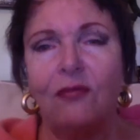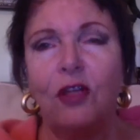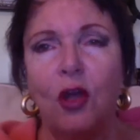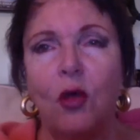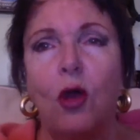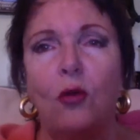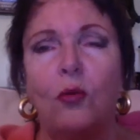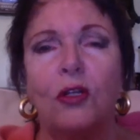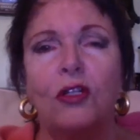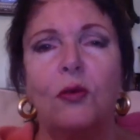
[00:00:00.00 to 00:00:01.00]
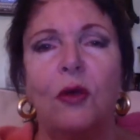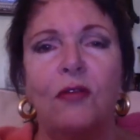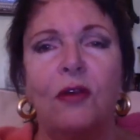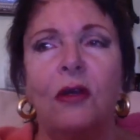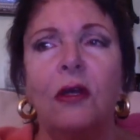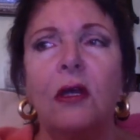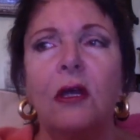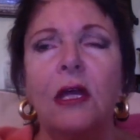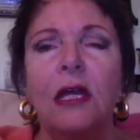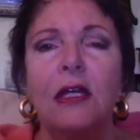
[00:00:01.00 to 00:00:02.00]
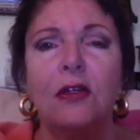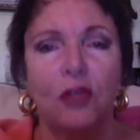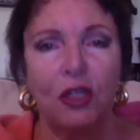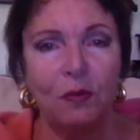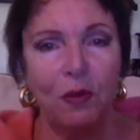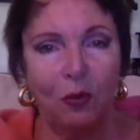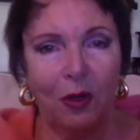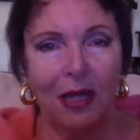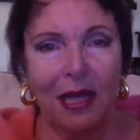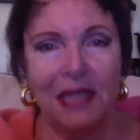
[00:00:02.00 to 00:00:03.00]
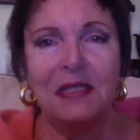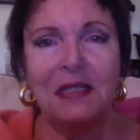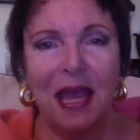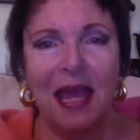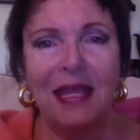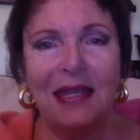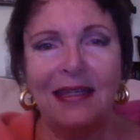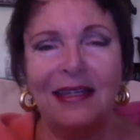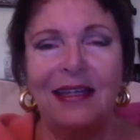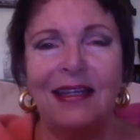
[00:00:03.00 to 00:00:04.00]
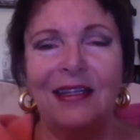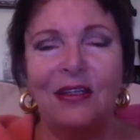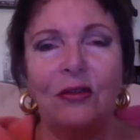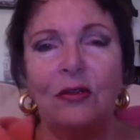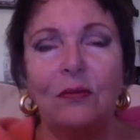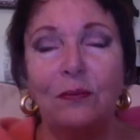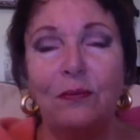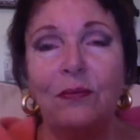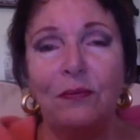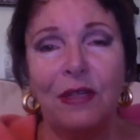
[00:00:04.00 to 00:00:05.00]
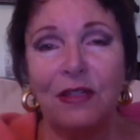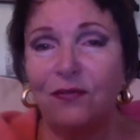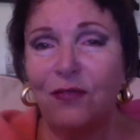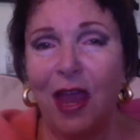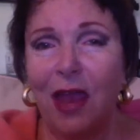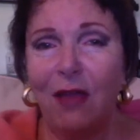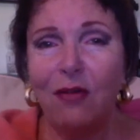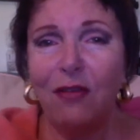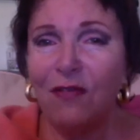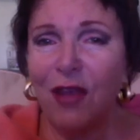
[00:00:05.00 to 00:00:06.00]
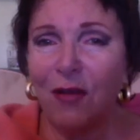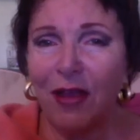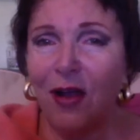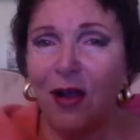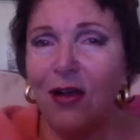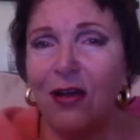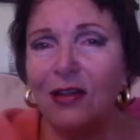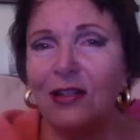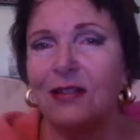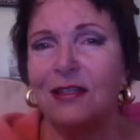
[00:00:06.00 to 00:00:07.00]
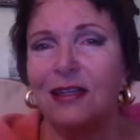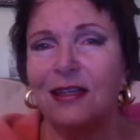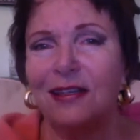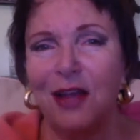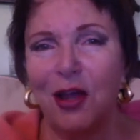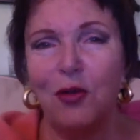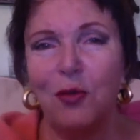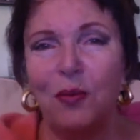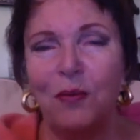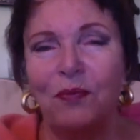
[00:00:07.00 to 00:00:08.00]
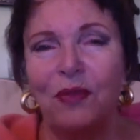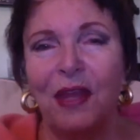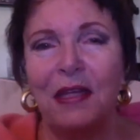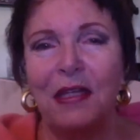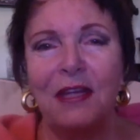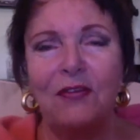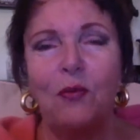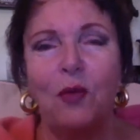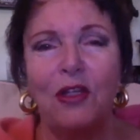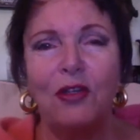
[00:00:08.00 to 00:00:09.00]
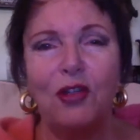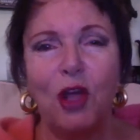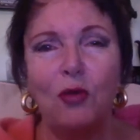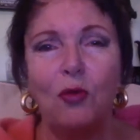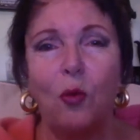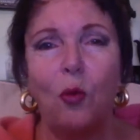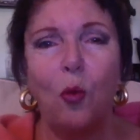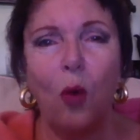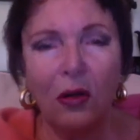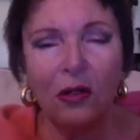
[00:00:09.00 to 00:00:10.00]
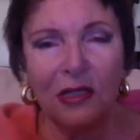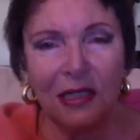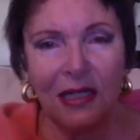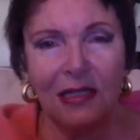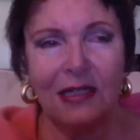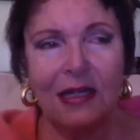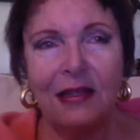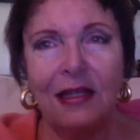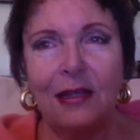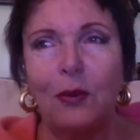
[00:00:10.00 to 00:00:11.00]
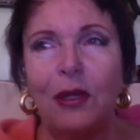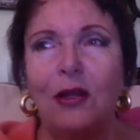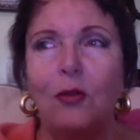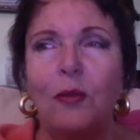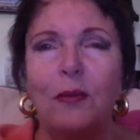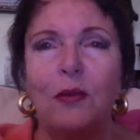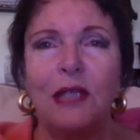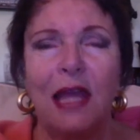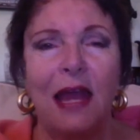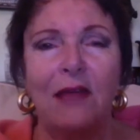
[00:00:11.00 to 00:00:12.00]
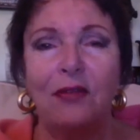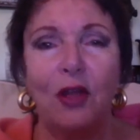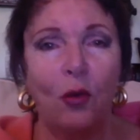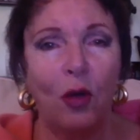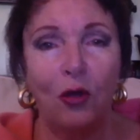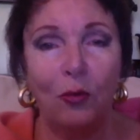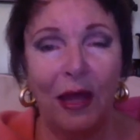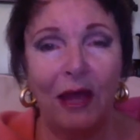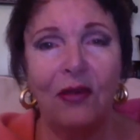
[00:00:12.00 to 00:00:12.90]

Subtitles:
no hope whatsoever, trust me when I say it's very, very hard to kill hope. And even when you don't want it, and I think when a lot of people say I have no hope left,